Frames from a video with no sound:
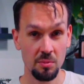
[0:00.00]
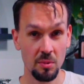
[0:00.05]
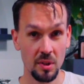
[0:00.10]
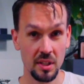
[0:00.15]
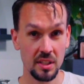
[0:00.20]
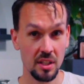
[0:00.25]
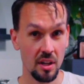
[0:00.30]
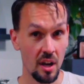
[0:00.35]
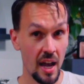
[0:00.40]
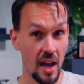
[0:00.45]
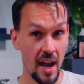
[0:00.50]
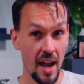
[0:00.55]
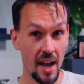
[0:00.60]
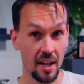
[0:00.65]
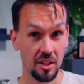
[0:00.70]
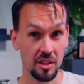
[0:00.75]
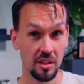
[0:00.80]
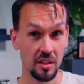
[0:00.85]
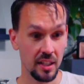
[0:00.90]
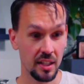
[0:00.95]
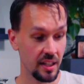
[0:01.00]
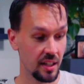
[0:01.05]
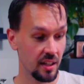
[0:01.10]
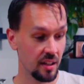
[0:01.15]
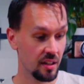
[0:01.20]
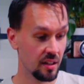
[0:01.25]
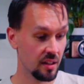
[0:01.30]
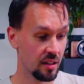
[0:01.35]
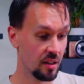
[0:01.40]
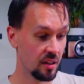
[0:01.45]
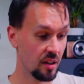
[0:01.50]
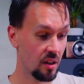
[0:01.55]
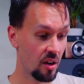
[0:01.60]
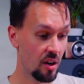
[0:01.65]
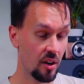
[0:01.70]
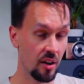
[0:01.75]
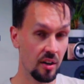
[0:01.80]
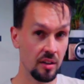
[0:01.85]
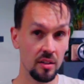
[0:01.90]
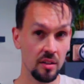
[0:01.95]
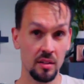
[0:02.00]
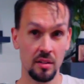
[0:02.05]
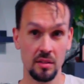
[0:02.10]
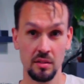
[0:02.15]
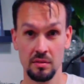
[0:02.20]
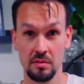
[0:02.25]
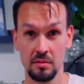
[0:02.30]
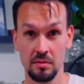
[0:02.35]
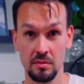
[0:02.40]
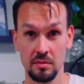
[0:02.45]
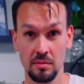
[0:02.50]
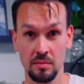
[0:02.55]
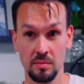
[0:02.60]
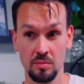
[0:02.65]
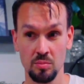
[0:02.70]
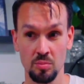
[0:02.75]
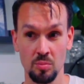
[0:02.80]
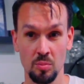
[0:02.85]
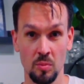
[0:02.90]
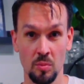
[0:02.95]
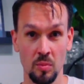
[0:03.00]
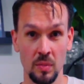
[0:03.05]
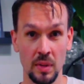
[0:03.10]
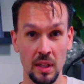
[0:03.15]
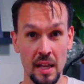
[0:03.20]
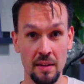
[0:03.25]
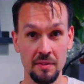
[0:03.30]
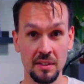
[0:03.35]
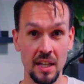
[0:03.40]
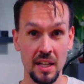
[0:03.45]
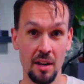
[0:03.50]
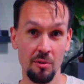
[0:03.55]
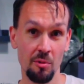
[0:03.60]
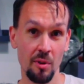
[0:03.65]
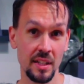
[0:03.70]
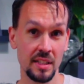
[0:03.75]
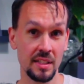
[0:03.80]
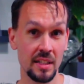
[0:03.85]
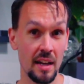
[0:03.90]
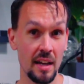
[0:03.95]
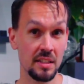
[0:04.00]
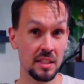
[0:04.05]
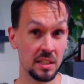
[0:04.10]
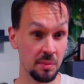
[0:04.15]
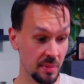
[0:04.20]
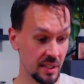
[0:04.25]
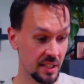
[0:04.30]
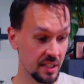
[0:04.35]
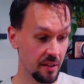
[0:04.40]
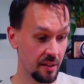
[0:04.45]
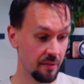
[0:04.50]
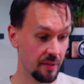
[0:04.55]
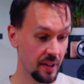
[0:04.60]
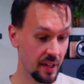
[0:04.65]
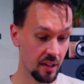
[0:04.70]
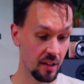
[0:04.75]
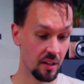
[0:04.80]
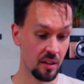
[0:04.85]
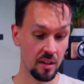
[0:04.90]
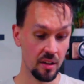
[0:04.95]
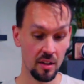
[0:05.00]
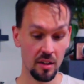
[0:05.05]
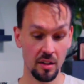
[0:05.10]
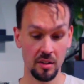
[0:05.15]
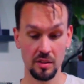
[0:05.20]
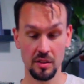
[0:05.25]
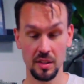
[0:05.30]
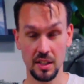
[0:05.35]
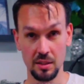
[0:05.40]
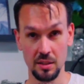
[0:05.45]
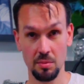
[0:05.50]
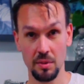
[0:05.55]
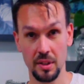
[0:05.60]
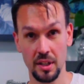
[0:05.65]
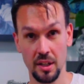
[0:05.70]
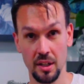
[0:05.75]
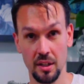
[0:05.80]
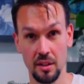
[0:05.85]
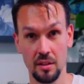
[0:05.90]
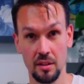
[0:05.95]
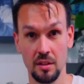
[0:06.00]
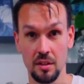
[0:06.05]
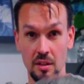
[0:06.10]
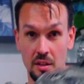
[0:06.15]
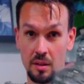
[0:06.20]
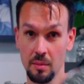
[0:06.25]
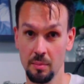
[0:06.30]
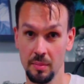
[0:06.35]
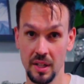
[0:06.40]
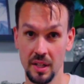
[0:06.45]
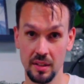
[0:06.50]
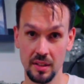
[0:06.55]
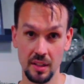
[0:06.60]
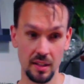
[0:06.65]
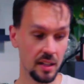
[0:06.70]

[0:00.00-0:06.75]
ones actually are left side, right side specific. So this one here be on the